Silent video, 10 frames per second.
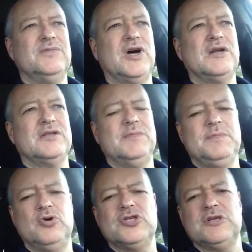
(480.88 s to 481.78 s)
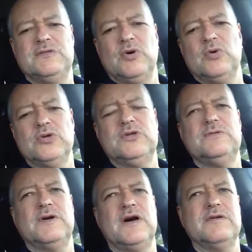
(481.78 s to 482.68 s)
not to be pushing forward too
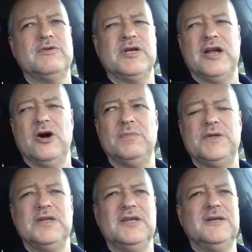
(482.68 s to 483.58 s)
far if you can help it,